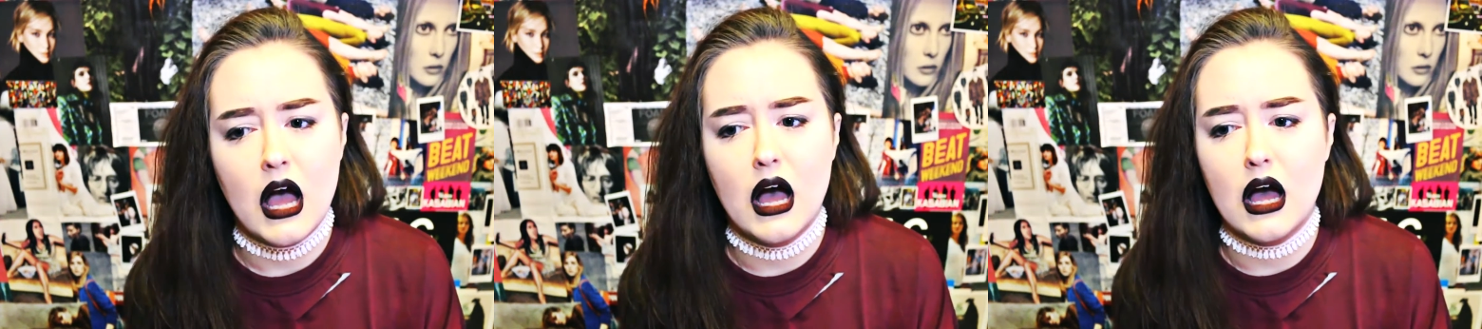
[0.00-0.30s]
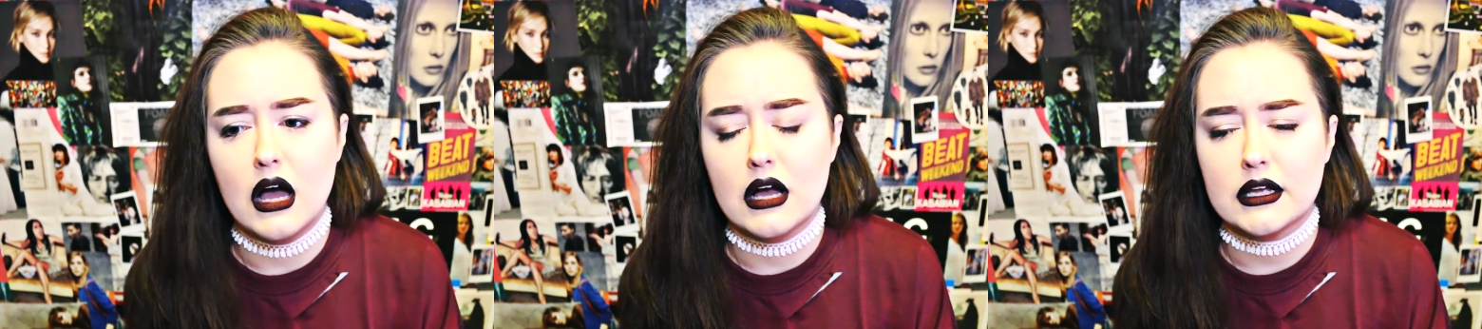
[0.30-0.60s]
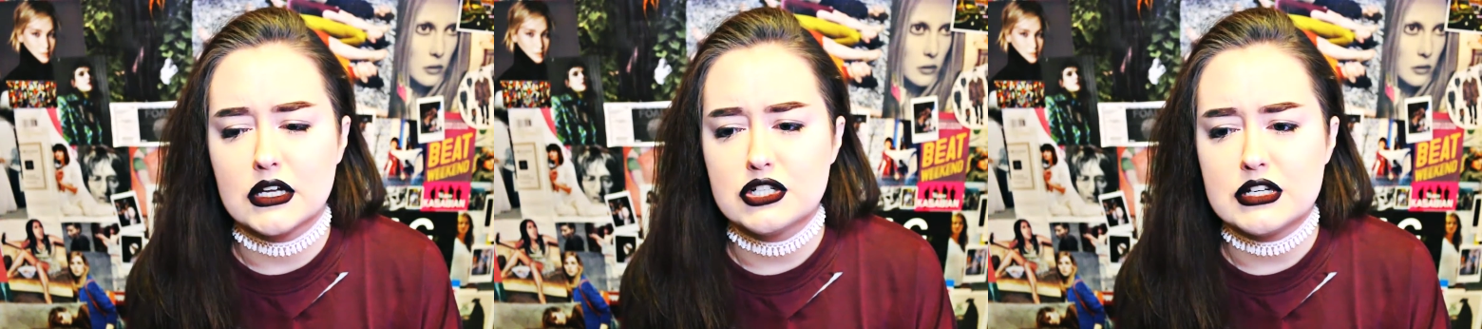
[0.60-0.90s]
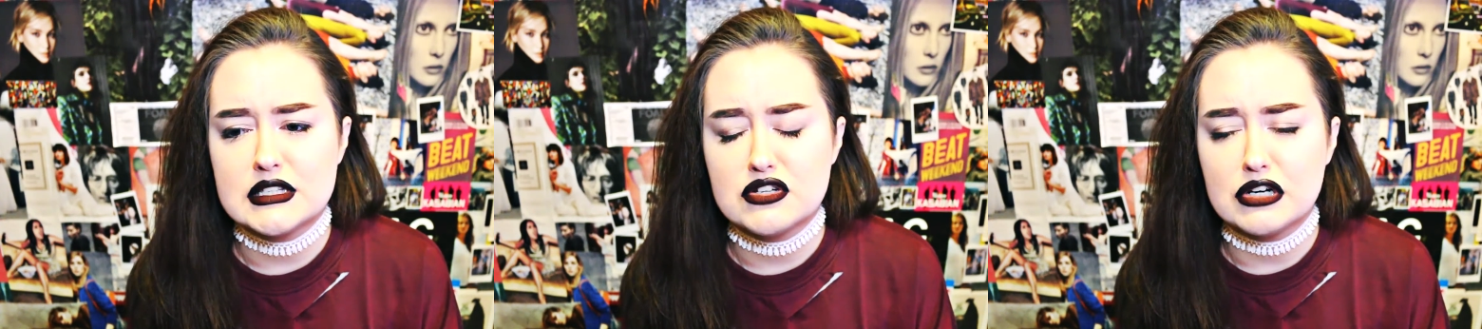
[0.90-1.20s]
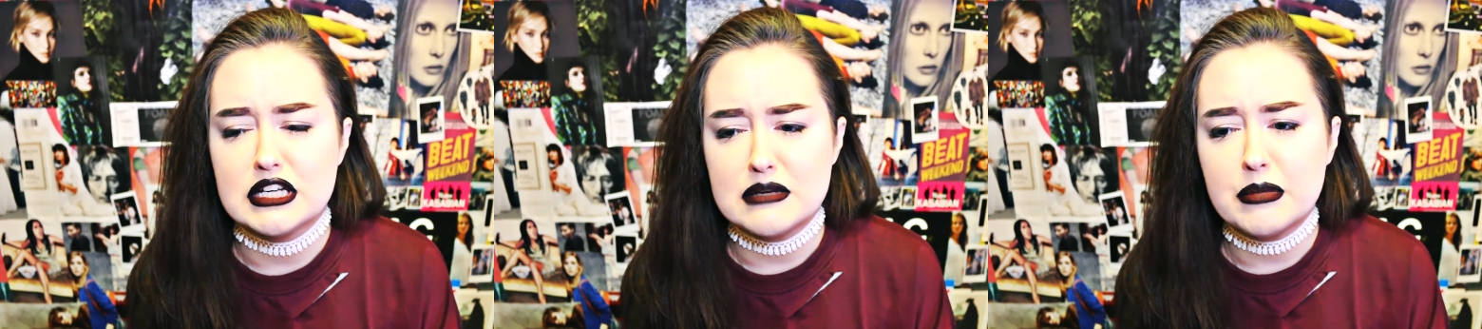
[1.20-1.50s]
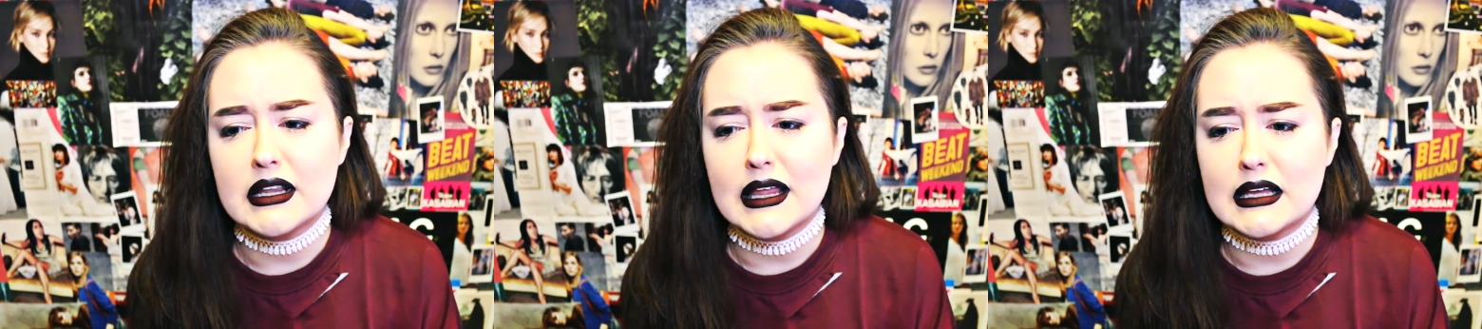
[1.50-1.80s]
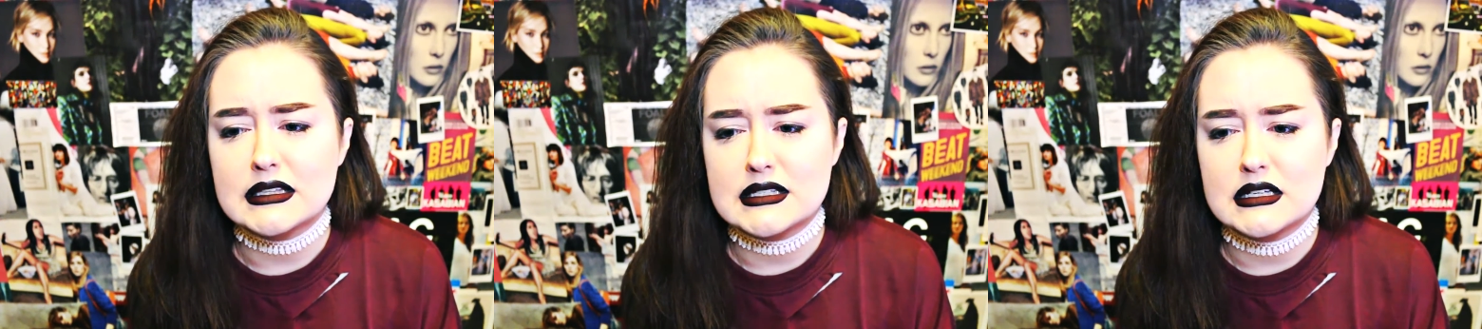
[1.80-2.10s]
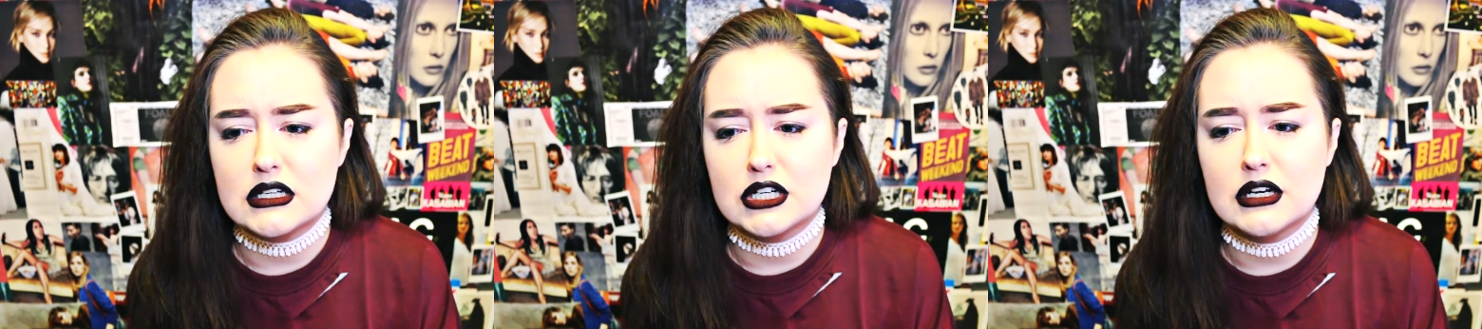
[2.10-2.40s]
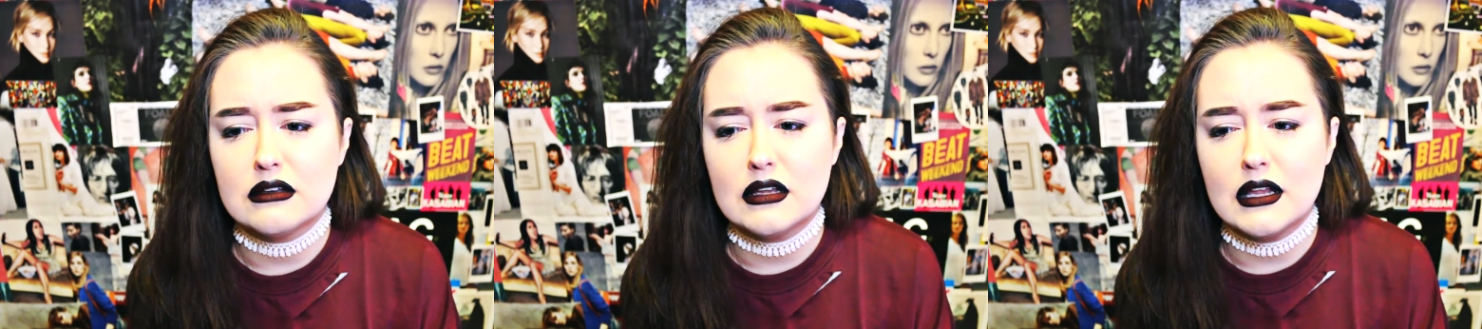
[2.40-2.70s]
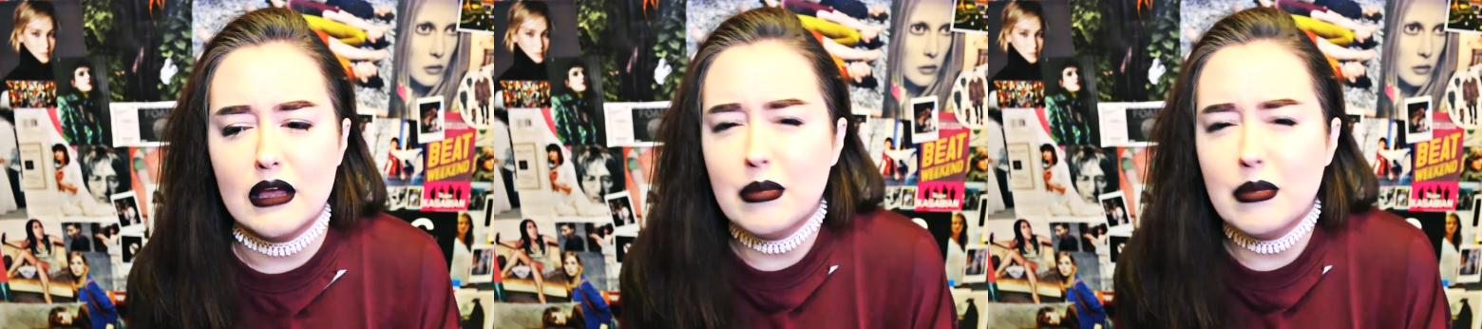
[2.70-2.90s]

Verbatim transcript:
Speaker 1: Country stereotypically considered a